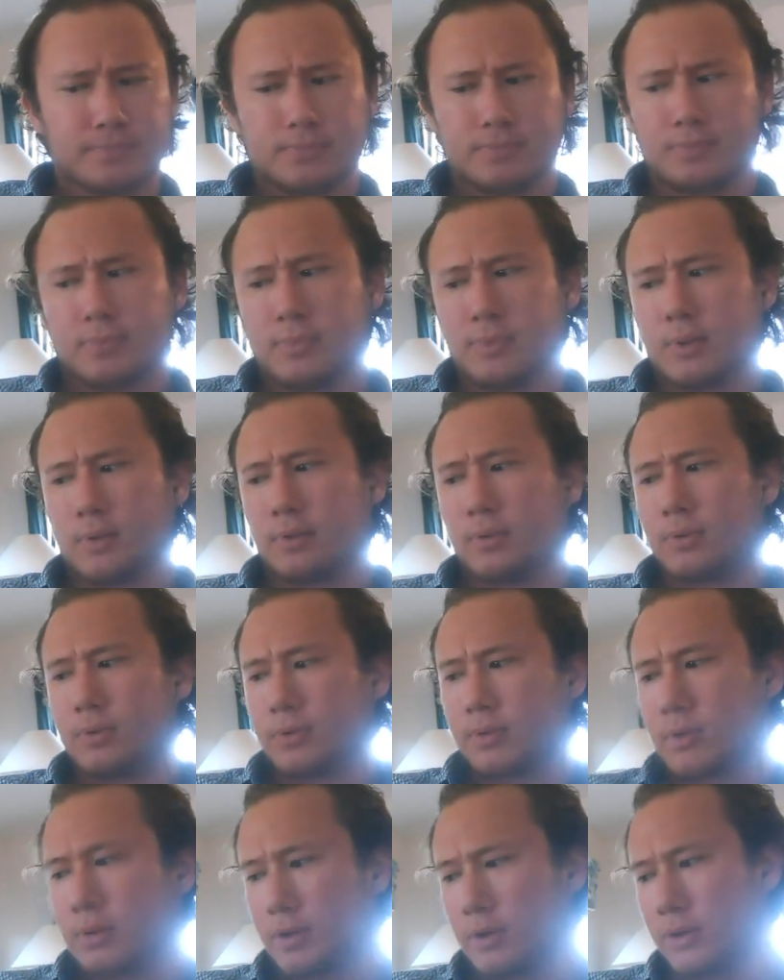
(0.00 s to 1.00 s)

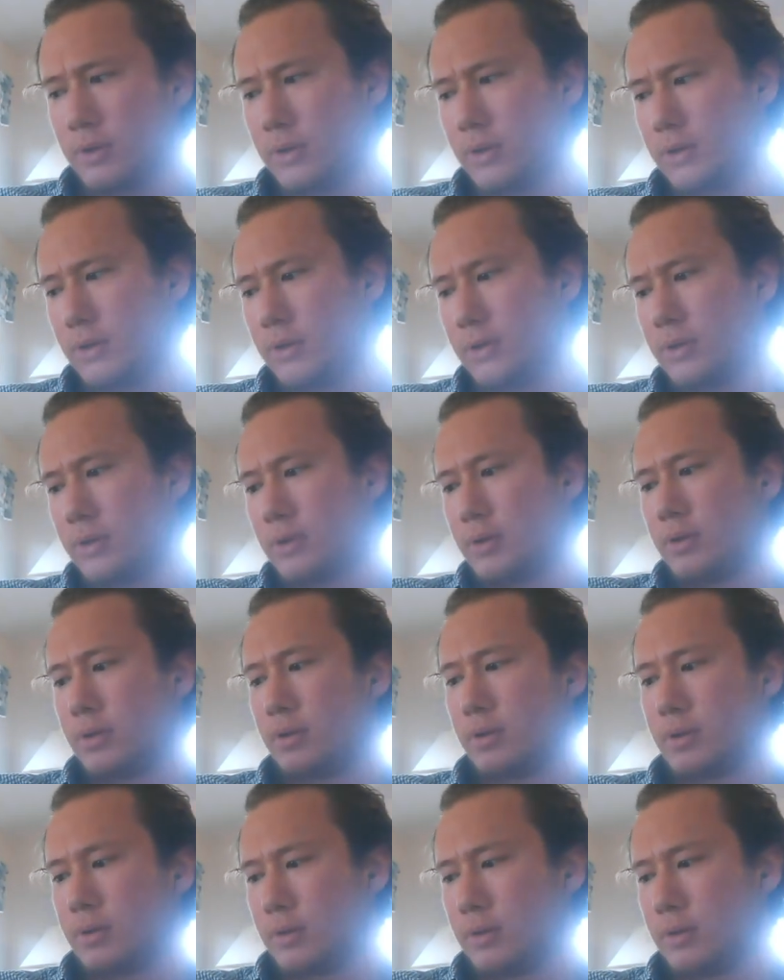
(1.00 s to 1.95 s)
Nobody speaks.